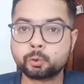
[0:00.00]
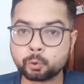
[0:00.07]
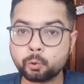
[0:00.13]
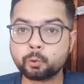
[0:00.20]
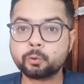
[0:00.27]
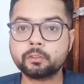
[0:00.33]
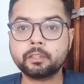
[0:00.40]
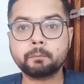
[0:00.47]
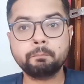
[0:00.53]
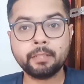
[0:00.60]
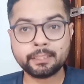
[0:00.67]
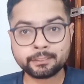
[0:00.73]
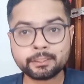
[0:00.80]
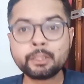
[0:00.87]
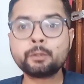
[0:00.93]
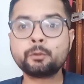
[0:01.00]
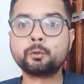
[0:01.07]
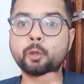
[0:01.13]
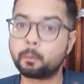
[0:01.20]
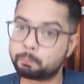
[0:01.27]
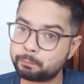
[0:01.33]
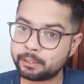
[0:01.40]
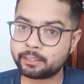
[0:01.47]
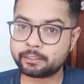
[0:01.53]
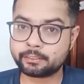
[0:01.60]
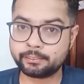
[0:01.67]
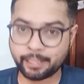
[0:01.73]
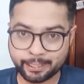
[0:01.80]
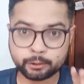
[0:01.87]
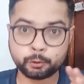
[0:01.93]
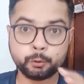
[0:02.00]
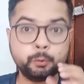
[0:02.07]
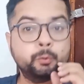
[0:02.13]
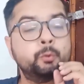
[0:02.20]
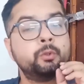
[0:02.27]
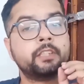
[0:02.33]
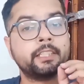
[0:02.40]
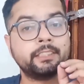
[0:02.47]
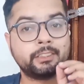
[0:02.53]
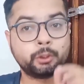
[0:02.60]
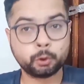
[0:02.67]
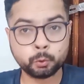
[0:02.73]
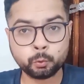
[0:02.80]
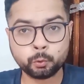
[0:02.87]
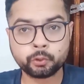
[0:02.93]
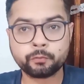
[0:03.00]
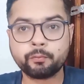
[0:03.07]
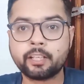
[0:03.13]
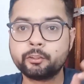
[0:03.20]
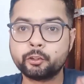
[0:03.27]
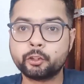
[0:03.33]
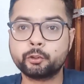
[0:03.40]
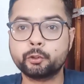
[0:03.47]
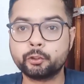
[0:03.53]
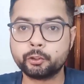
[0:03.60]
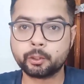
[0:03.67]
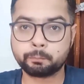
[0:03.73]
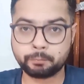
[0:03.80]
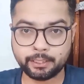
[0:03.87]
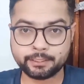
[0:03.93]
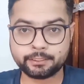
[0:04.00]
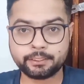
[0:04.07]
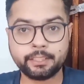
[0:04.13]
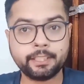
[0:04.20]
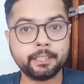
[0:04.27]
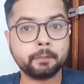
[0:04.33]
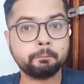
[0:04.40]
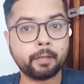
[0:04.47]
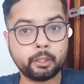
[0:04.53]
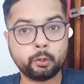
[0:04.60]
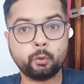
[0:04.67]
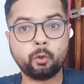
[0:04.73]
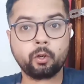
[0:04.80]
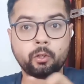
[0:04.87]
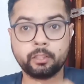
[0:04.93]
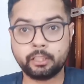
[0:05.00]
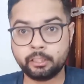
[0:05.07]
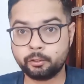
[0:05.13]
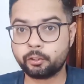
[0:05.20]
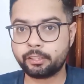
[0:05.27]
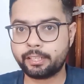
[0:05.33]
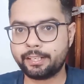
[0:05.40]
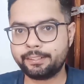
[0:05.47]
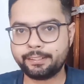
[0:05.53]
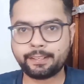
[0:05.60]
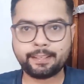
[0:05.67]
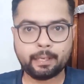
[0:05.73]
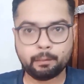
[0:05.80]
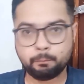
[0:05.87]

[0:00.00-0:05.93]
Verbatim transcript: So the basic topics that you can choose when you're doing your PhD in bio or inorganic